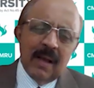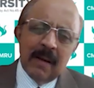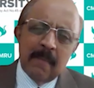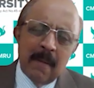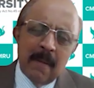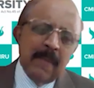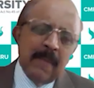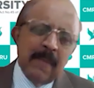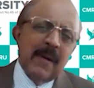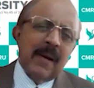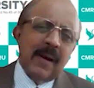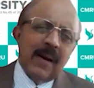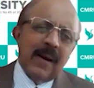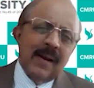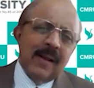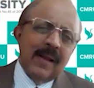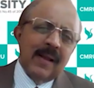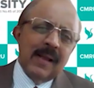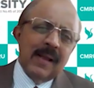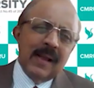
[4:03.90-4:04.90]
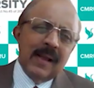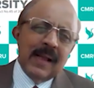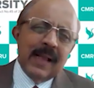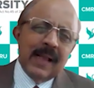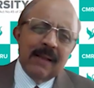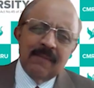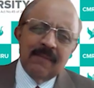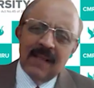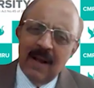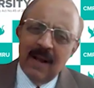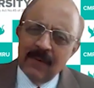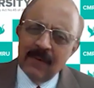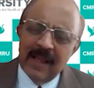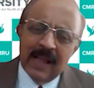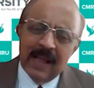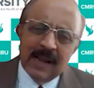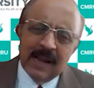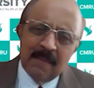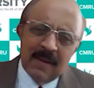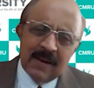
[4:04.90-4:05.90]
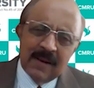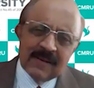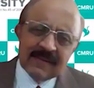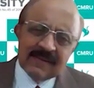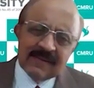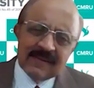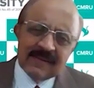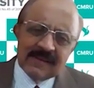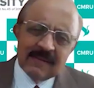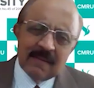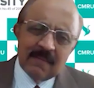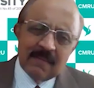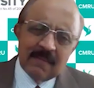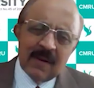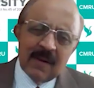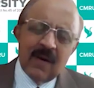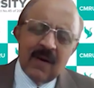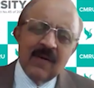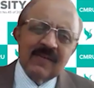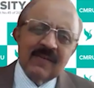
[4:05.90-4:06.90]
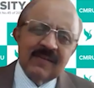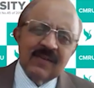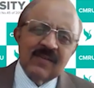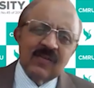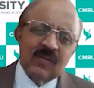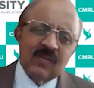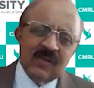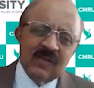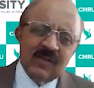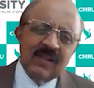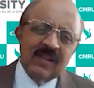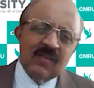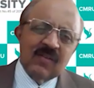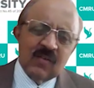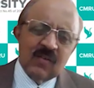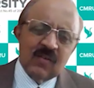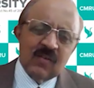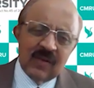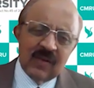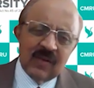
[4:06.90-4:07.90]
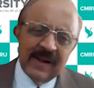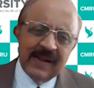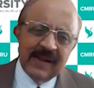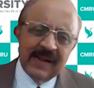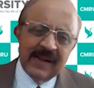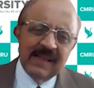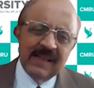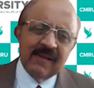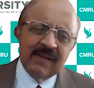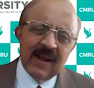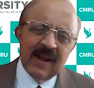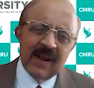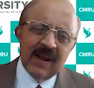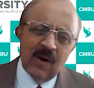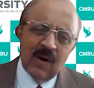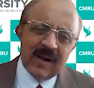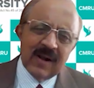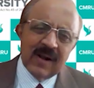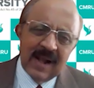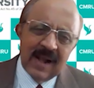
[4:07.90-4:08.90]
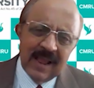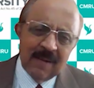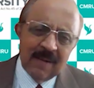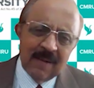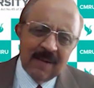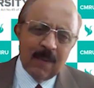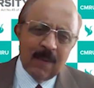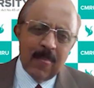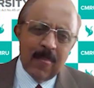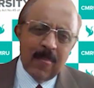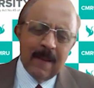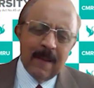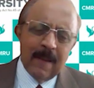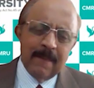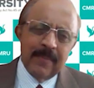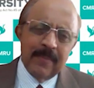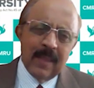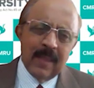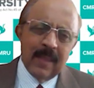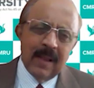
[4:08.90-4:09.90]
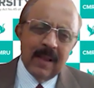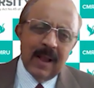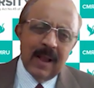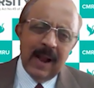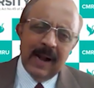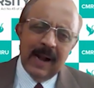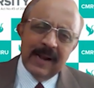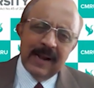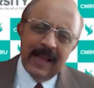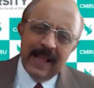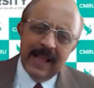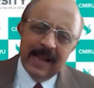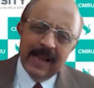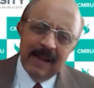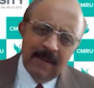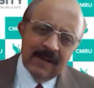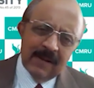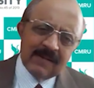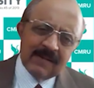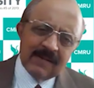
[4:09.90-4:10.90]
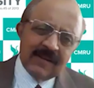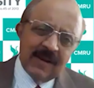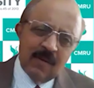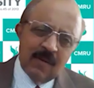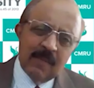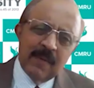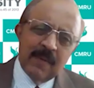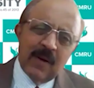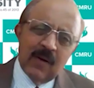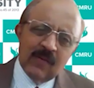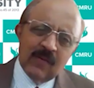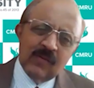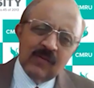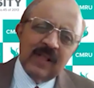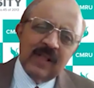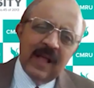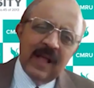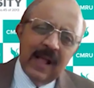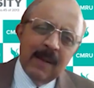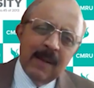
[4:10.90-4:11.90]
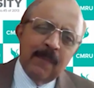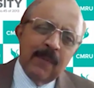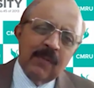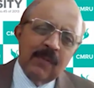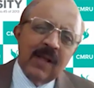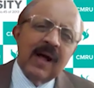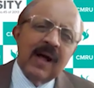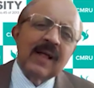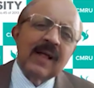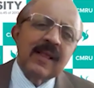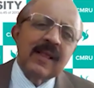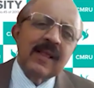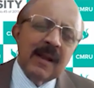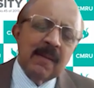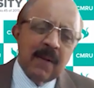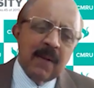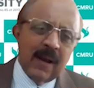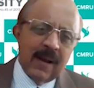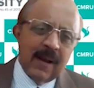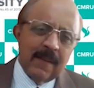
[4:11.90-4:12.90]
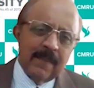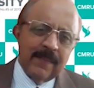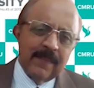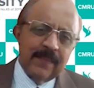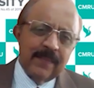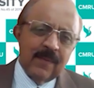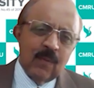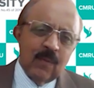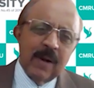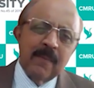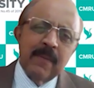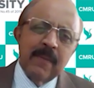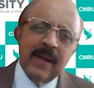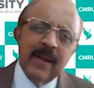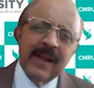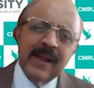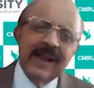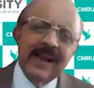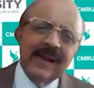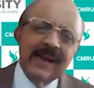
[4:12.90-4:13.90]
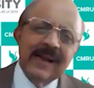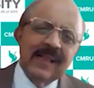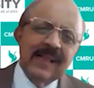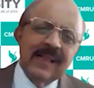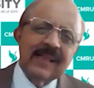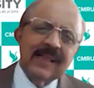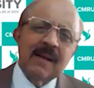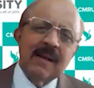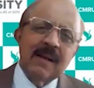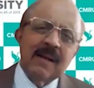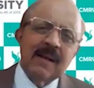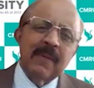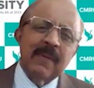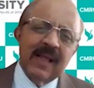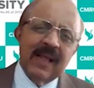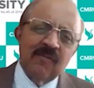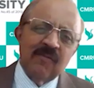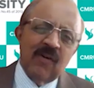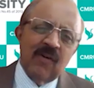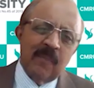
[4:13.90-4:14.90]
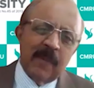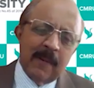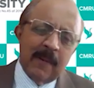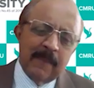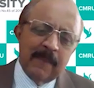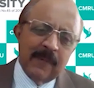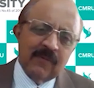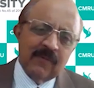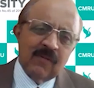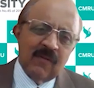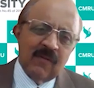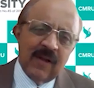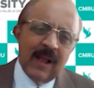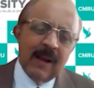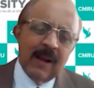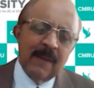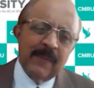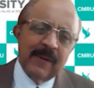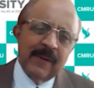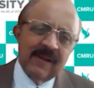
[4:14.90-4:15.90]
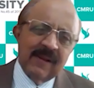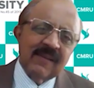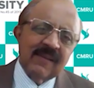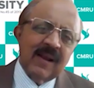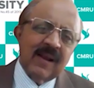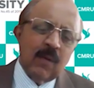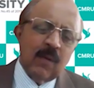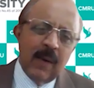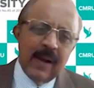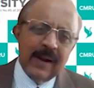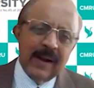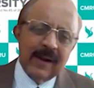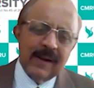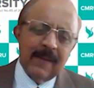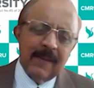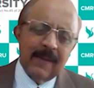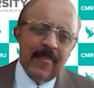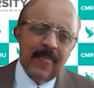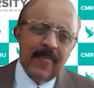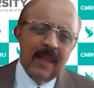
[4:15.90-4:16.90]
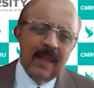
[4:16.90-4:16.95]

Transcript: Remember, without animals, because the society cannot live, and animals live because of the help of the other animal. One may eat the other, but then for purpose of help, it is required.